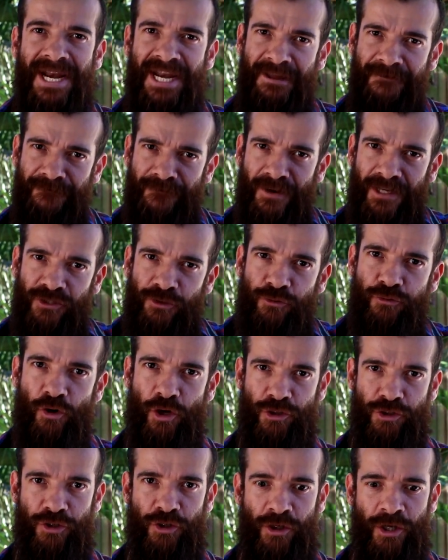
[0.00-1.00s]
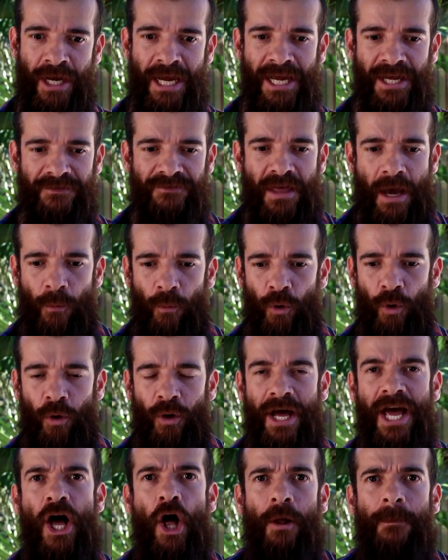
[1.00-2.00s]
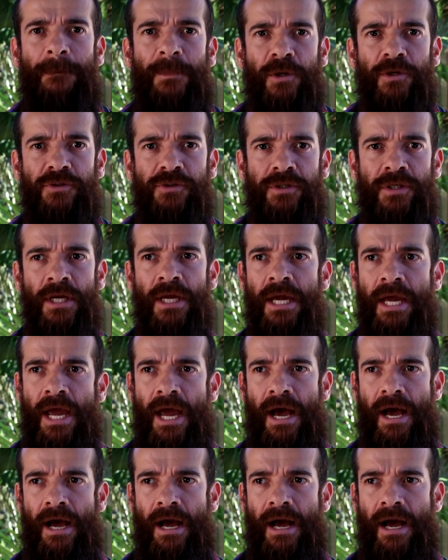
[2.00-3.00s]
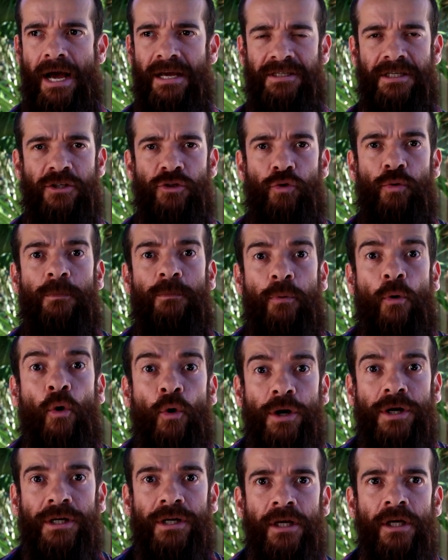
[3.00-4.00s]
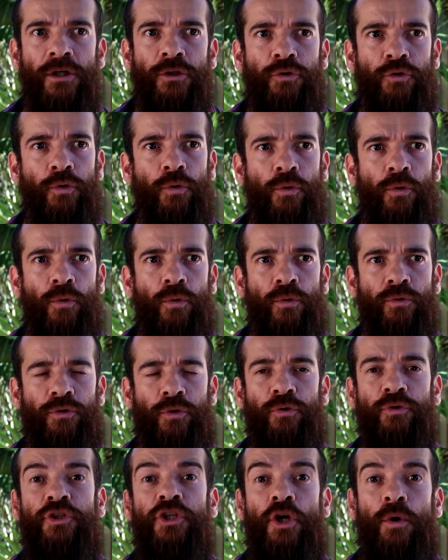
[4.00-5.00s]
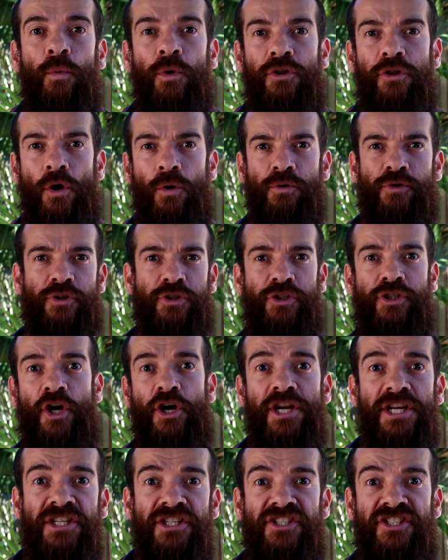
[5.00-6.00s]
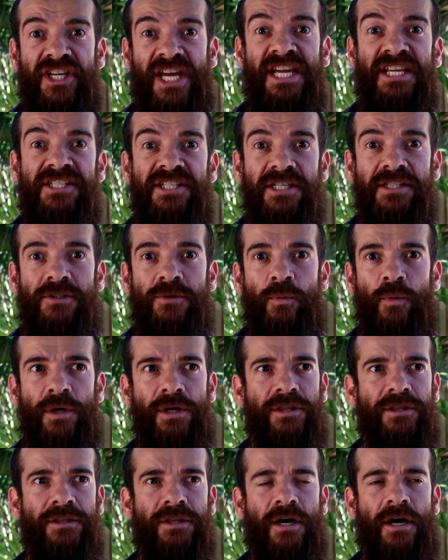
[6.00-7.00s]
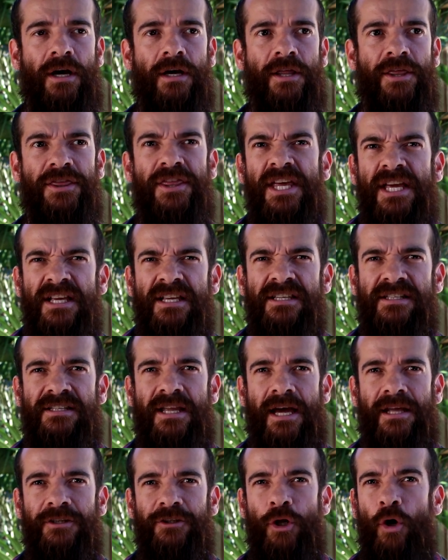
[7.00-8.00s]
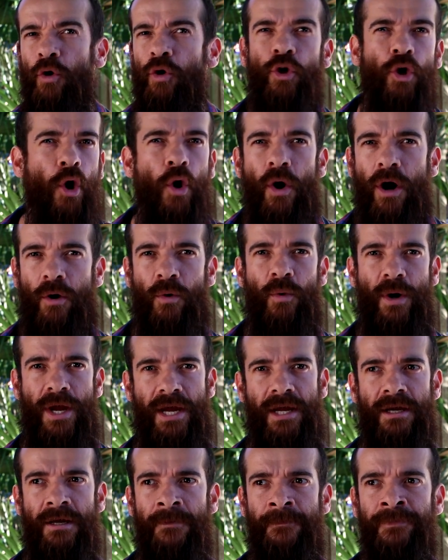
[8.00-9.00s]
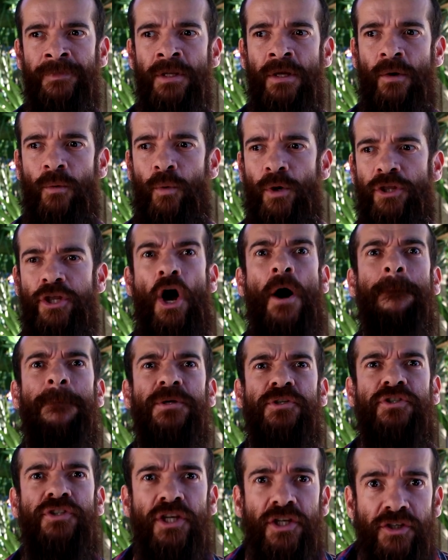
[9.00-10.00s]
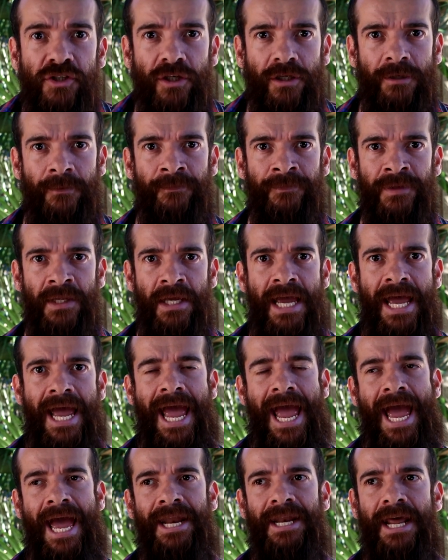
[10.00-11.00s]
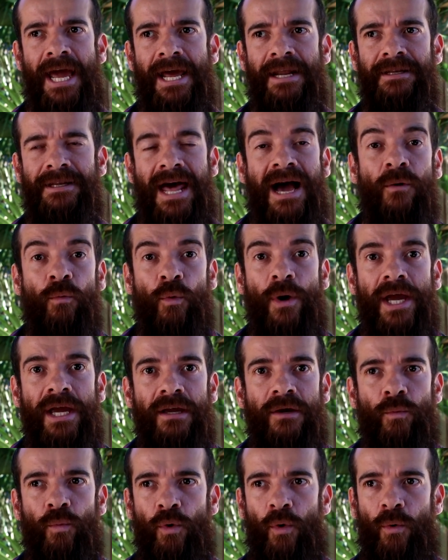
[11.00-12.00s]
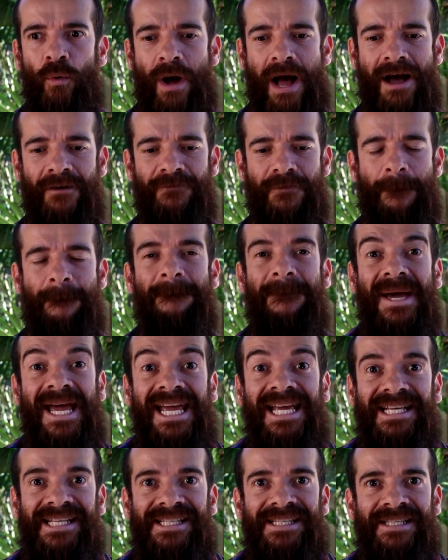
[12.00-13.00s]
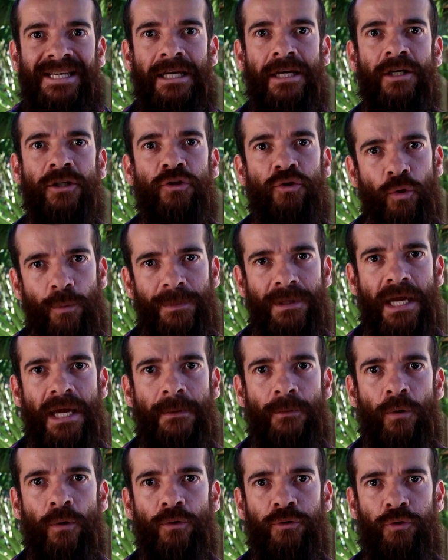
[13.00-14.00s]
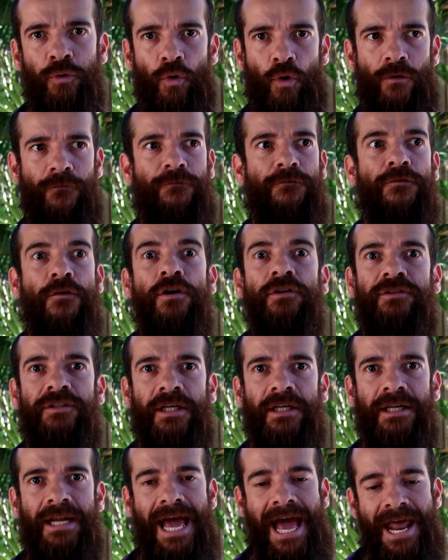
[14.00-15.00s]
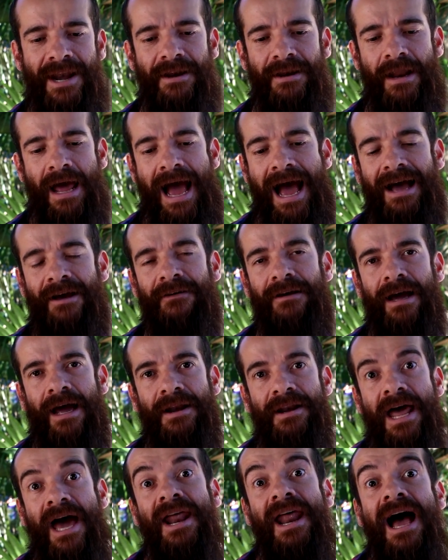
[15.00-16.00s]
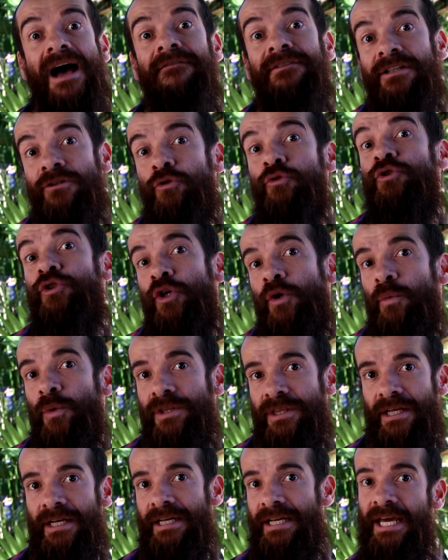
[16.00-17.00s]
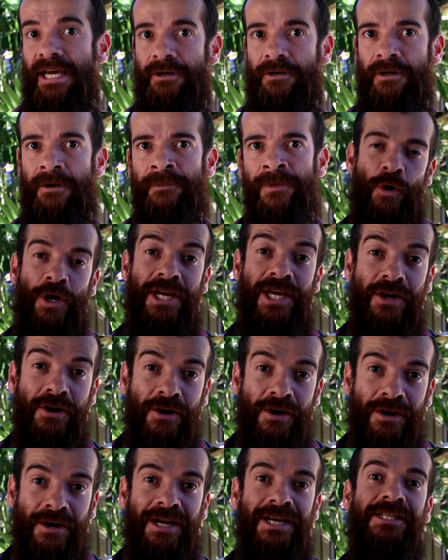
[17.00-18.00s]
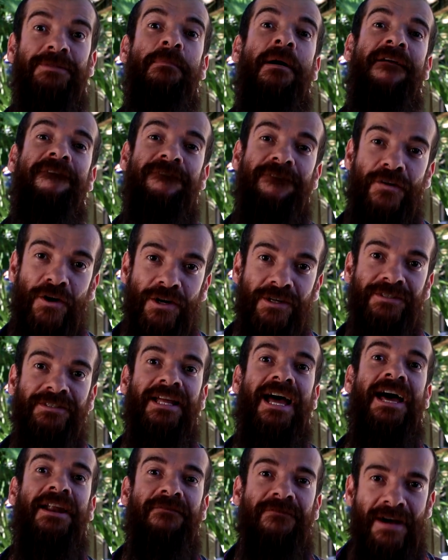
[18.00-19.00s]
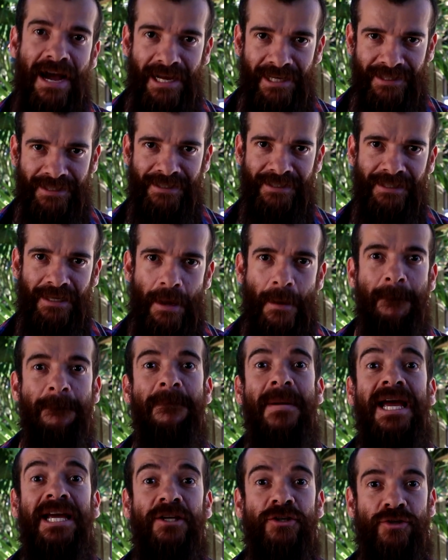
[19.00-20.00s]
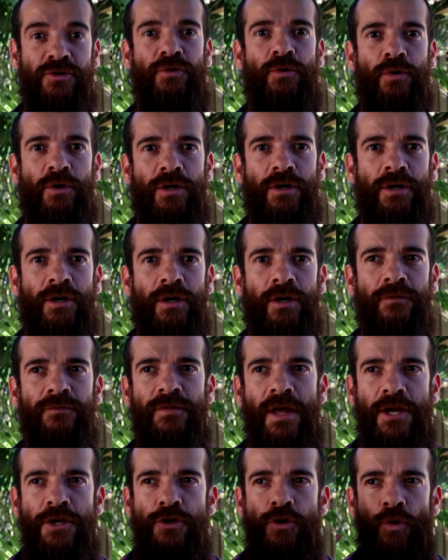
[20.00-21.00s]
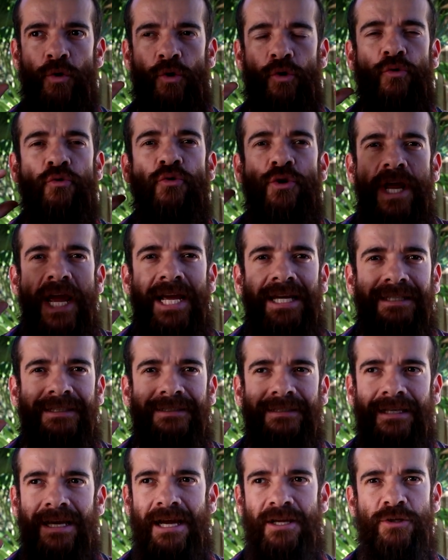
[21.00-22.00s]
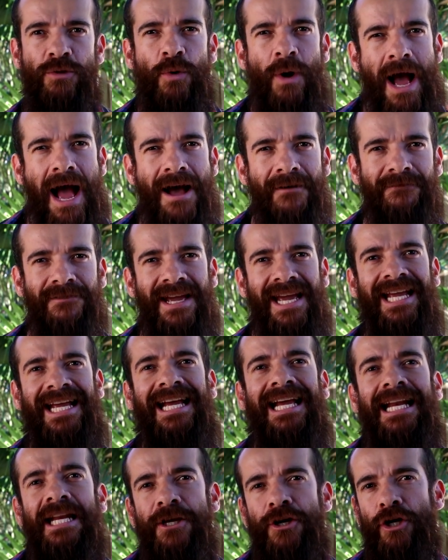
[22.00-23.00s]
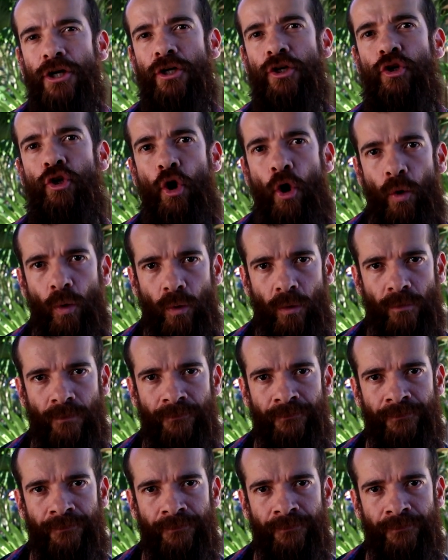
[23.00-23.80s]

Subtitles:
an infrastructure that will help us as a support to deal with those sudden changes, with things that don't go our way, with opposition. And that way we'll have a base to be able to confront it and not having to deal with it later. Here is my first advice. Make sure that you create and you have a clear goal.